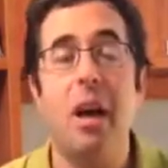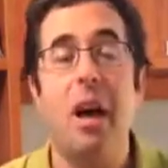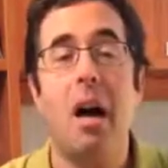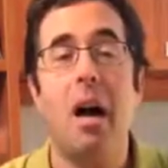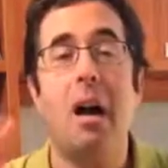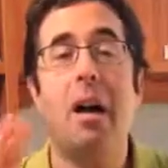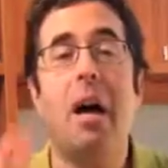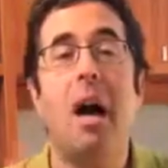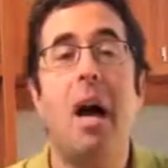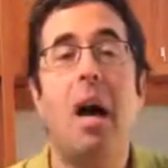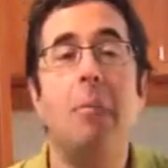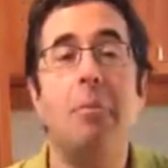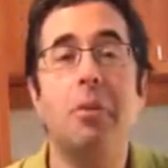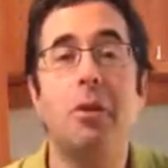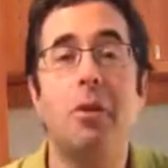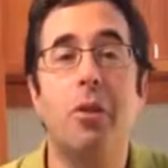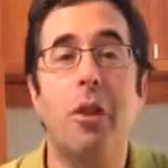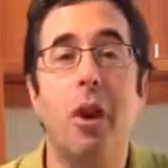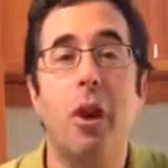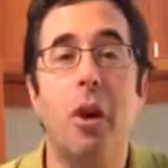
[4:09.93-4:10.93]

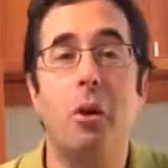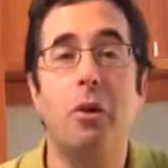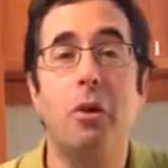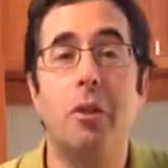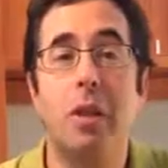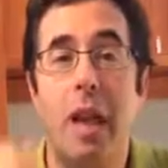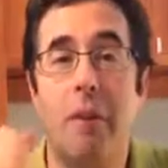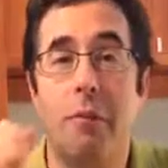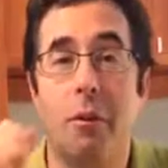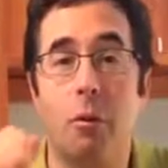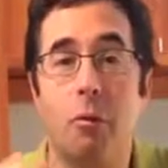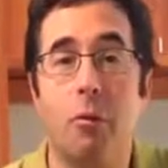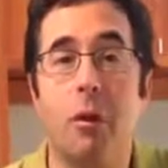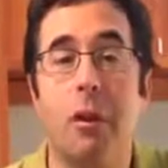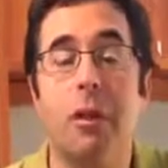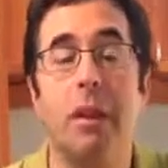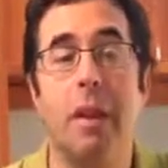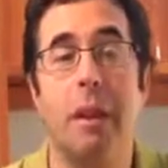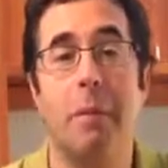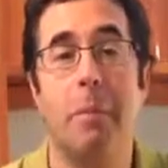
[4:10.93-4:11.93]
Accomplish those to have a
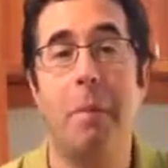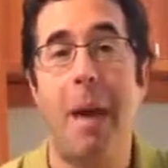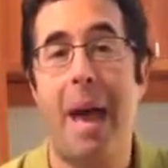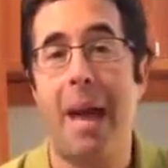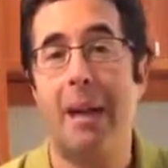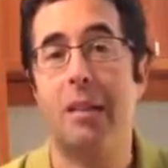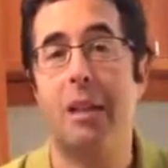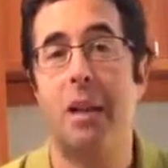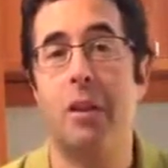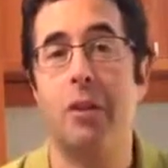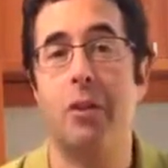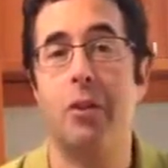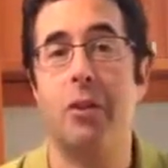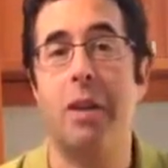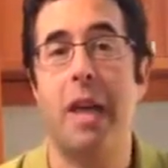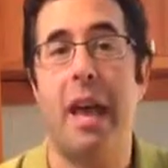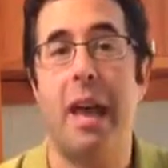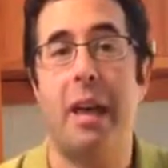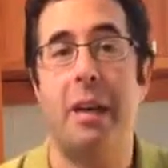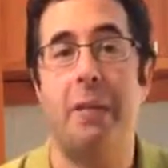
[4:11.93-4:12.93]
real impact on your
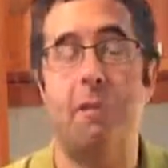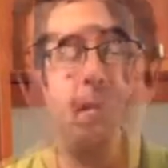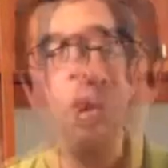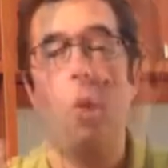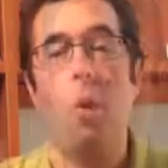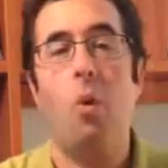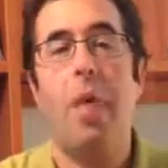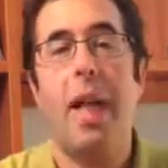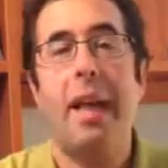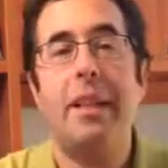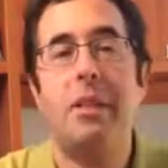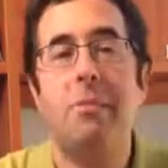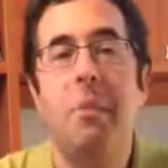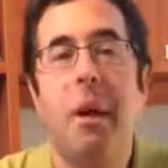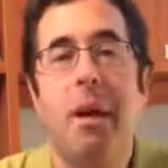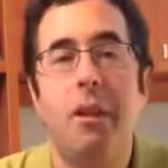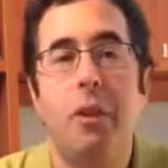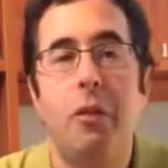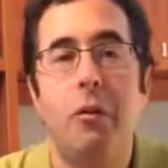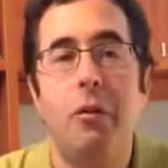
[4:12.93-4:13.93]
day. Well, that's
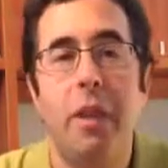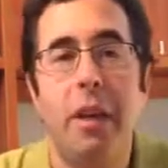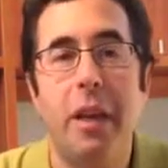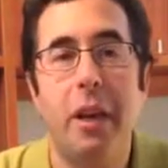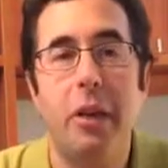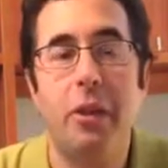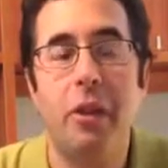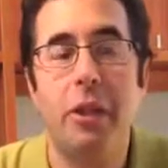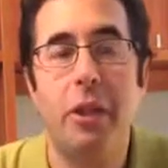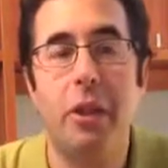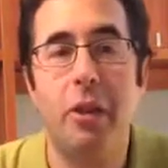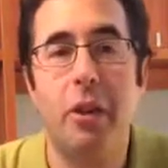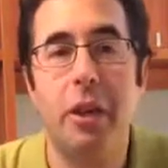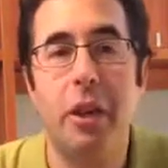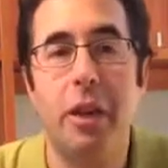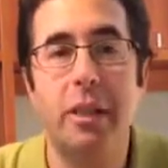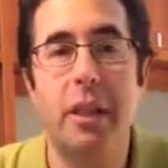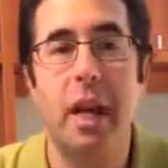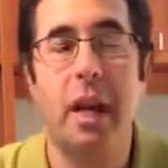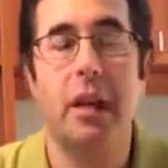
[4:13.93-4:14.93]
my new video
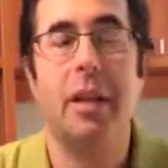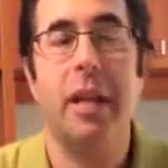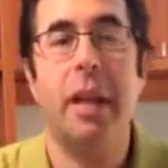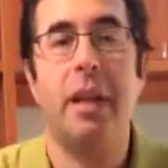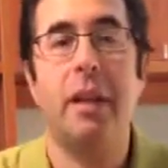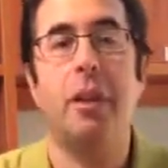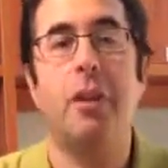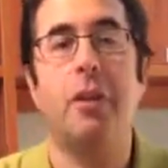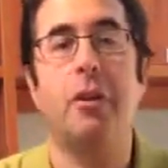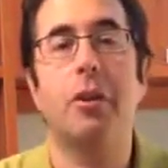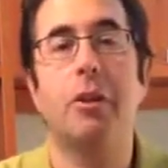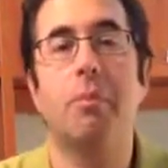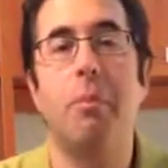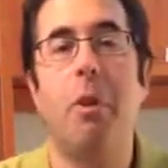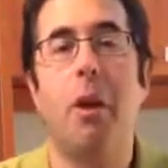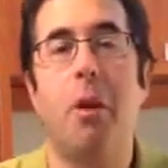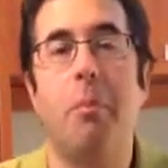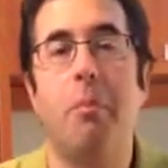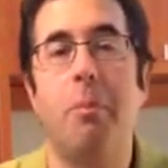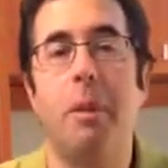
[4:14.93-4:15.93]
series on getting your
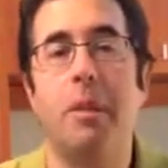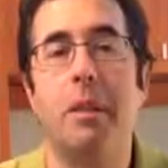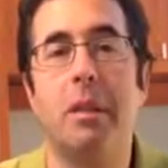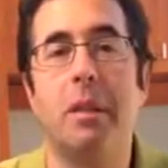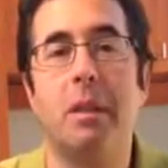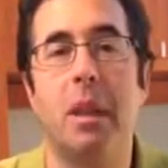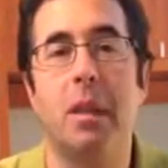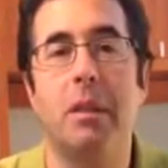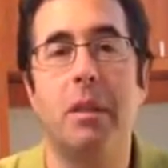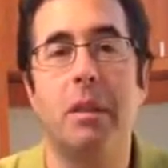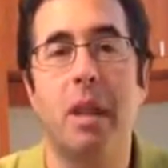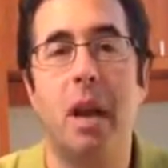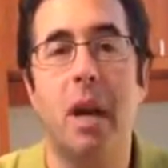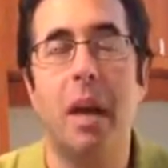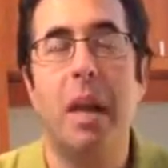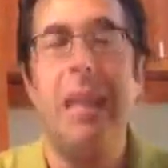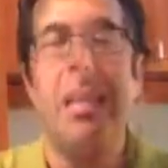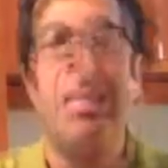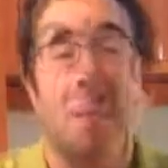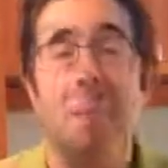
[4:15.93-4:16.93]
small business
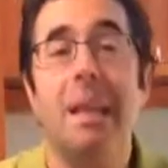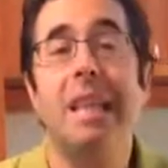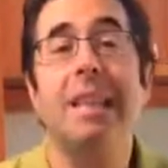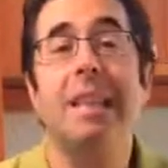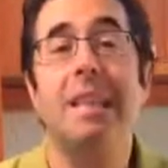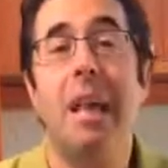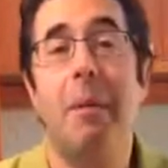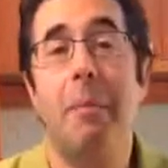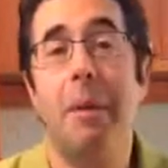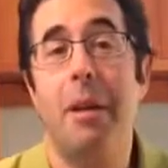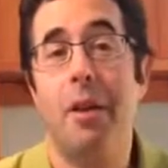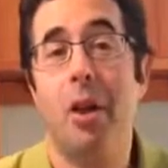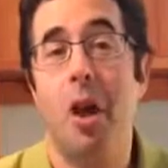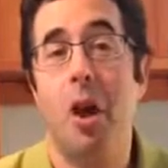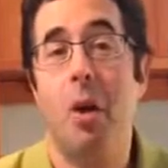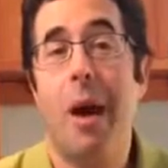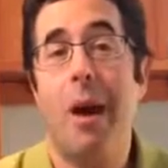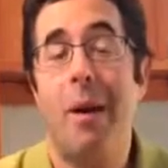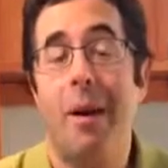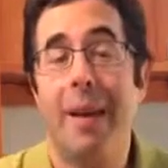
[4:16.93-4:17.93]
unstuck. Please let me
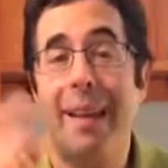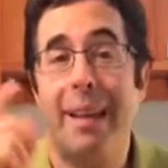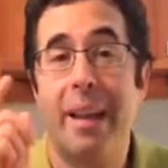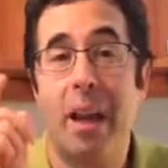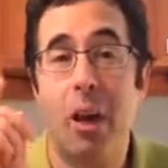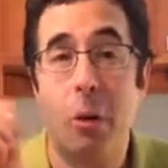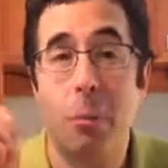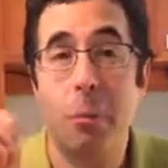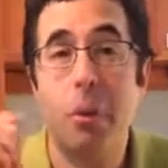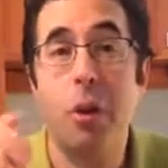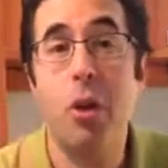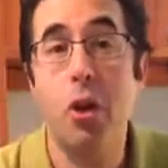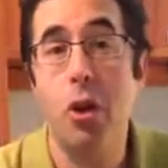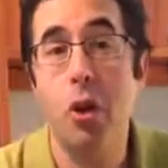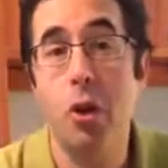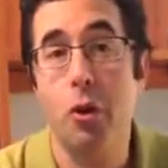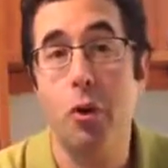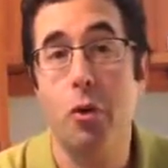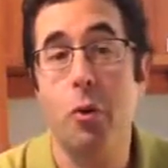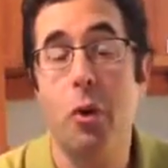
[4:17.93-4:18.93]
know how I can help
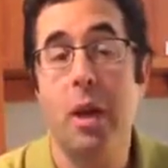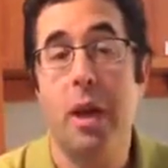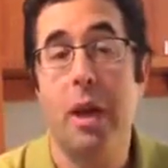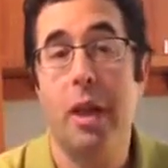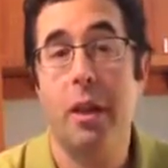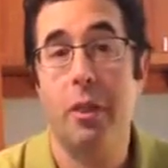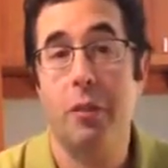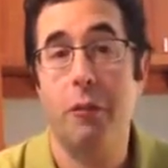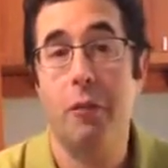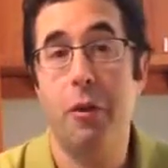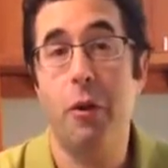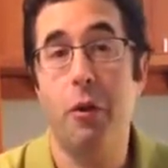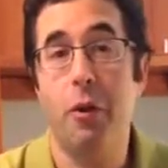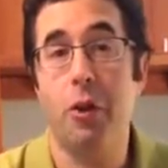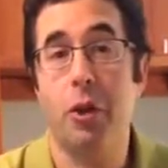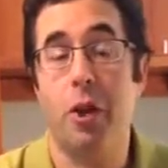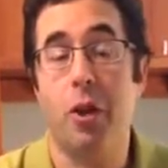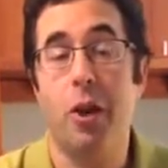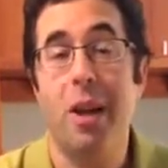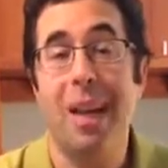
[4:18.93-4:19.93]
you in the
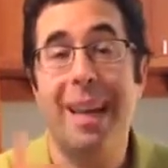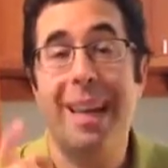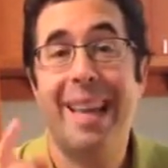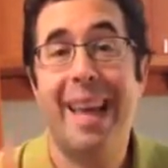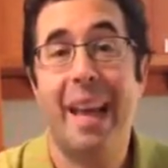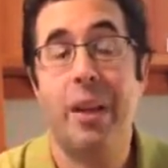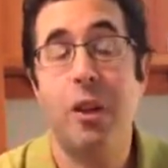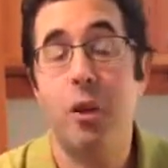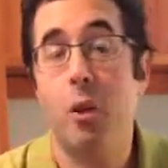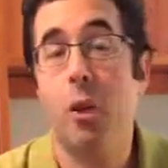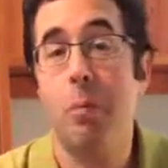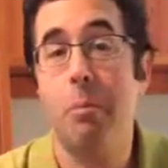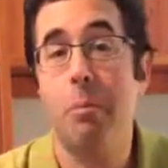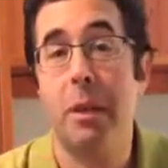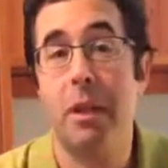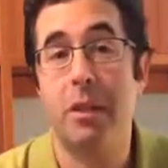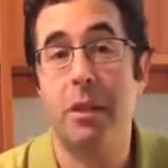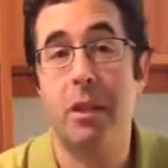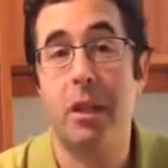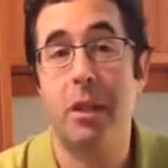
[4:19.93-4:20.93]
future get your
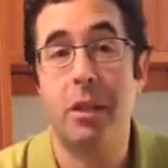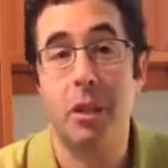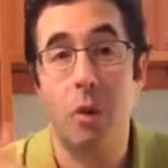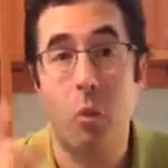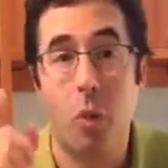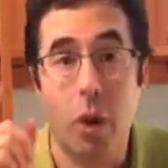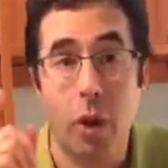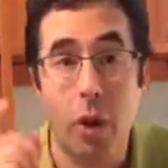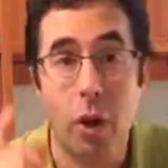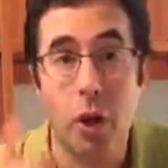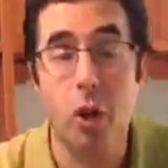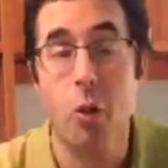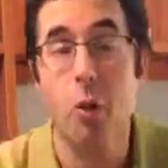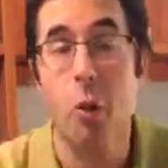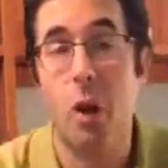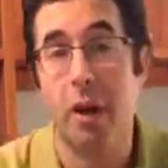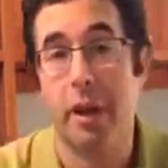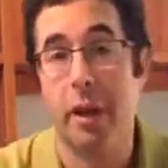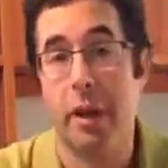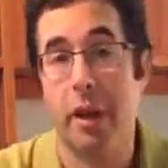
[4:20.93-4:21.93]
business to where you
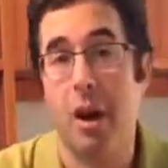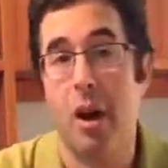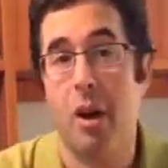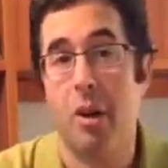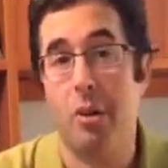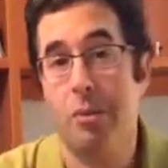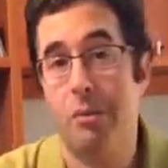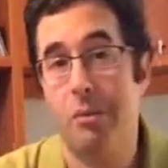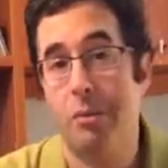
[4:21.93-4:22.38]
want to go.